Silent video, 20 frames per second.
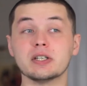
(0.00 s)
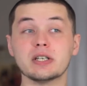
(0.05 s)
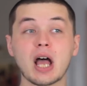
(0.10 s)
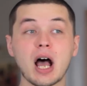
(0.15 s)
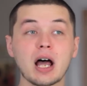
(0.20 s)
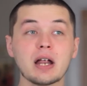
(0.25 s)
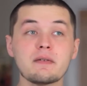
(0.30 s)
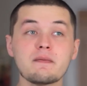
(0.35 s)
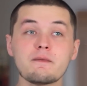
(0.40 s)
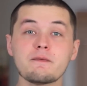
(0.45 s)

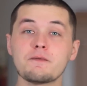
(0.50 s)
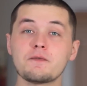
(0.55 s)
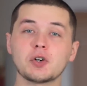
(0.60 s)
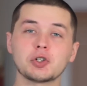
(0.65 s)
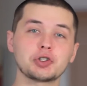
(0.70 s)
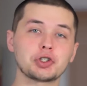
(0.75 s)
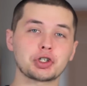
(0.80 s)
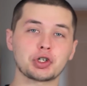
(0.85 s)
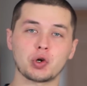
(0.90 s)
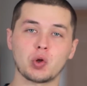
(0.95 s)

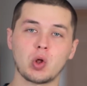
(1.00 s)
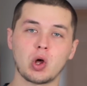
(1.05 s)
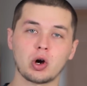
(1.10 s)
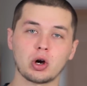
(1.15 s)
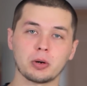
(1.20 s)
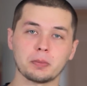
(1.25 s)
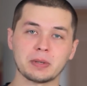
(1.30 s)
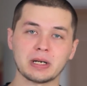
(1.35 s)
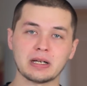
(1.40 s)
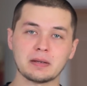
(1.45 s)
non-functional
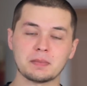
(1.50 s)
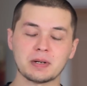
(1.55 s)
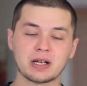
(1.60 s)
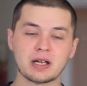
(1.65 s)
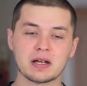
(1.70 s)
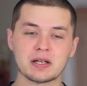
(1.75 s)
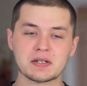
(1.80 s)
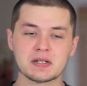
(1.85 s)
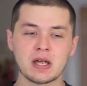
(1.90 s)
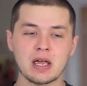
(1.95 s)
harmony
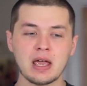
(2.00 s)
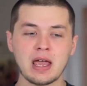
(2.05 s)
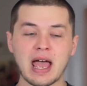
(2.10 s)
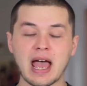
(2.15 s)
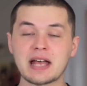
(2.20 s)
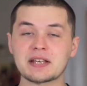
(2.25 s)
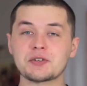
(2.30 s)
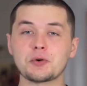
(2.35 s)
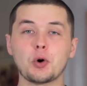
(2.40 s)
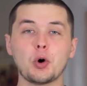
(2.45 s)
because
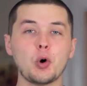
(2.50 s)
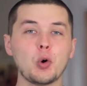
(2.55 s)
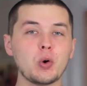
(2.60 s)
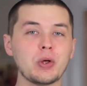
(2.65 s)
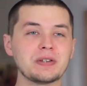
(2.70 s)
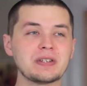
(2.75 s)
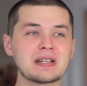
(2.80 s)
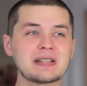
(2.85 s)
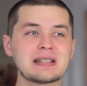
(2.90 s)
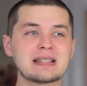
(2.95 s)
as a
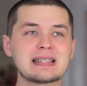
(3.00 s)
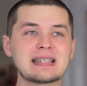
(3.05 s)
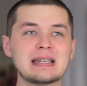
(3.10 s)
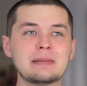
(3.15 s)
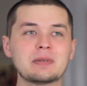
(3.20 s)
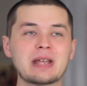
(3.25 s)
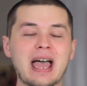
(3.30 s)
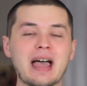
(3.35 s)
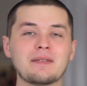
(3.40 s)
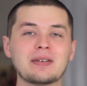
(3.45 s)
whole, it doesn't
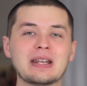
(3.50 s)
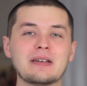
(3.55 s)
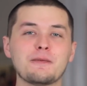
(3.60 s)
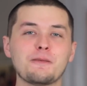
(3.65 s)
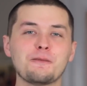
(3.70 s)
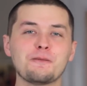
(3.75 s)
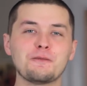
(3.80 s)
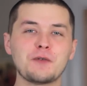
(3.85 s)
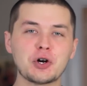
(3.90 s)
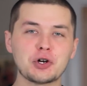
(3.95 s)
seem to have any
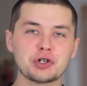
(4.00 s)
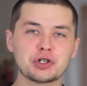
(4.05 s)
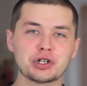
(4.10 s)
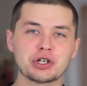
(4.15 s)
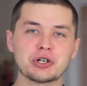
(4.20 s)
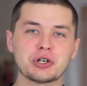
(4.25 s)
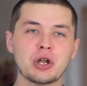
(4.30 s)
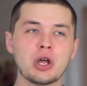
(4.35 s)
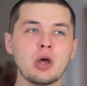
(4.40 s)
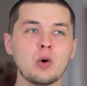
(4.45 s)

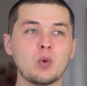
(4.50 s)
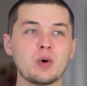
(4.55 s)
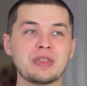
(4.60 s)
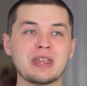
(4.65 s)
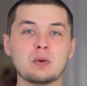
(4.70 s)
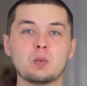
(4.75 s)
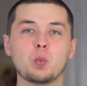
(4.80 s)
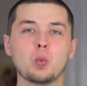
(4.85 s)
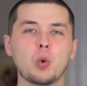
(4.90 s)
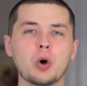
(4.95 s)
function
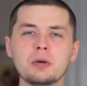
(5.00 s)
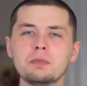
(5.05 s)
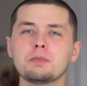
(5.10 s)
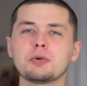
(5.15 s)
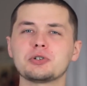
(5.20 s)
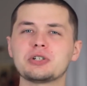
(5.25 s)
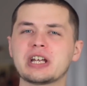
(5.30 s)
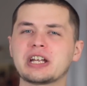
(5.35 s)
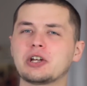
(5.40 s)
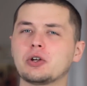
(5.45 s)
within
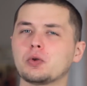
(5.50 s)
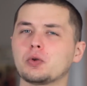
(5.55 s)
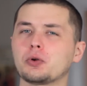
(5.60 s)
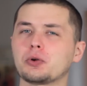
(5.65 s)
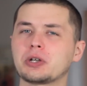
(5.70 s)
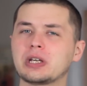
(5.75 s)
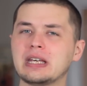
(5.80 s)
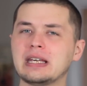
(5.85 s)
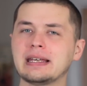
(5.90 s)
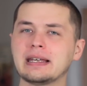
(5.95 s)
one
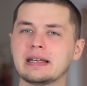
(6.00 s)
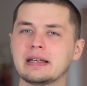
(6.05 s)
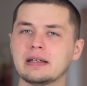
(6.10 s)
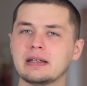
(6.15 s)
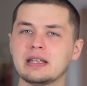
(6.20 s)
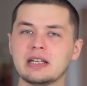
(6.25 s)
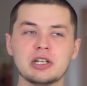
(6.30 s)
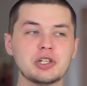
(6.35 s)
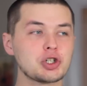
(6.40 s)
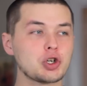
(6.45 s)
particular
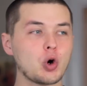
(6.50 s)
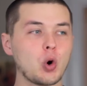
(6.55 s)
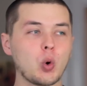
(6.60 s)
key. Each